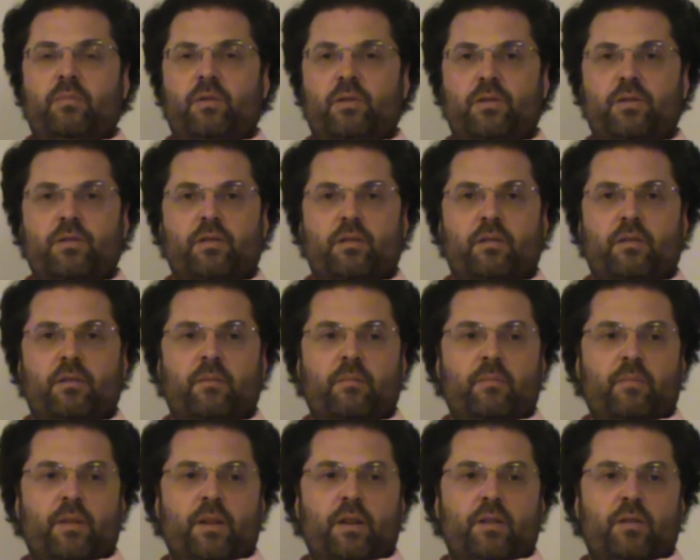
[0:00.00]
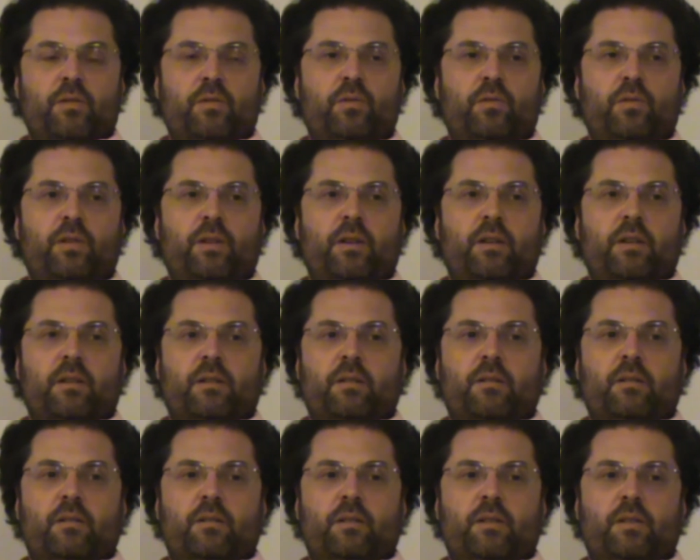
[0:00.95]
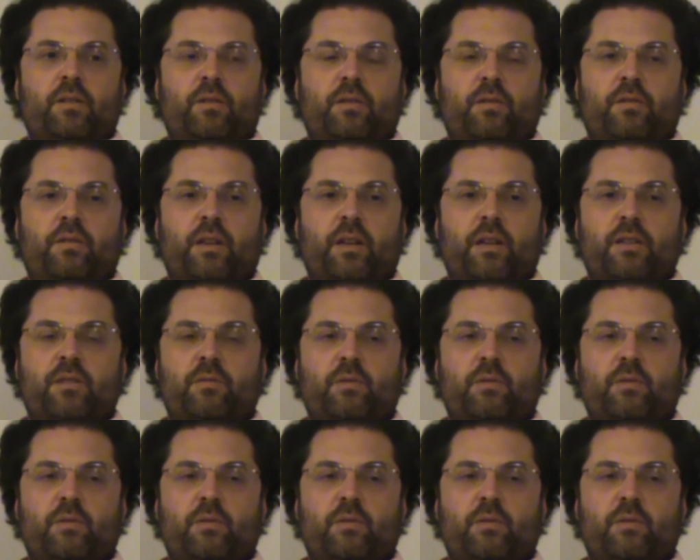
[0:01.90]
person doing, things